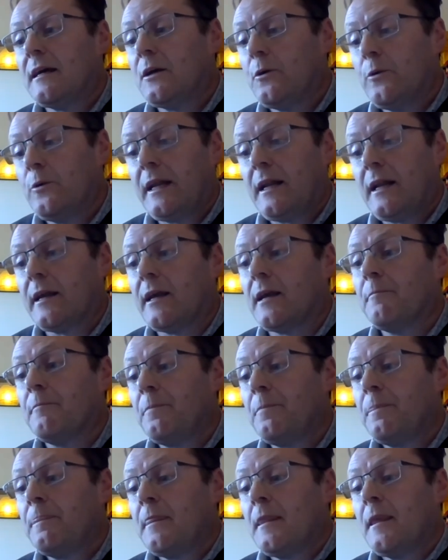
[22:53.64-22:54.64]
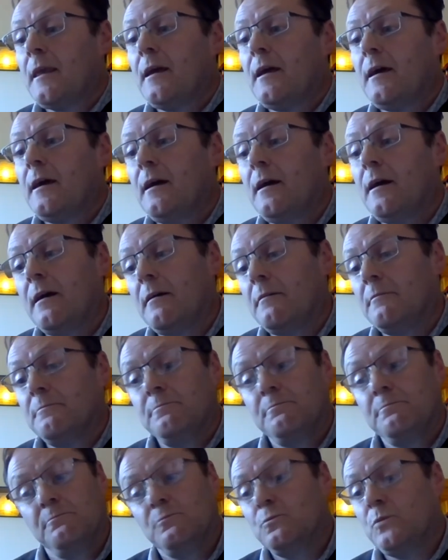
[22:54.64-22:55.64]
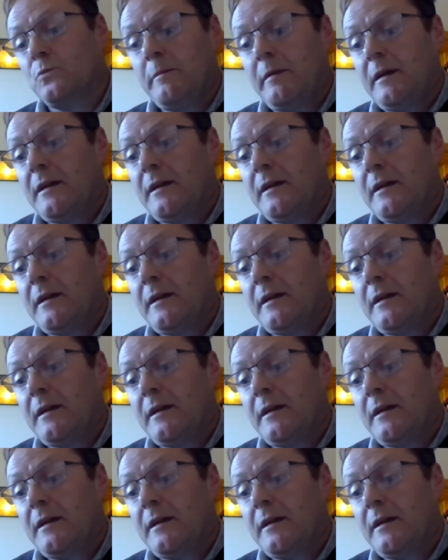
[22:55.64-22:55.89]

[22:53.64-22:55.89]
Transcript: quickly. We